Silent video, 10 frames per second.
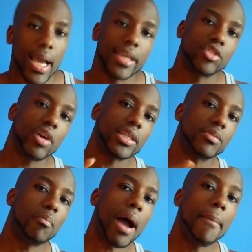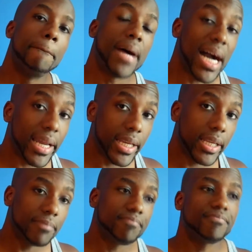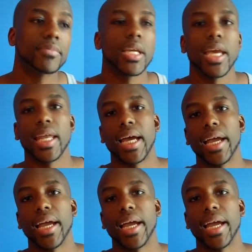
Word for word: I address my body, and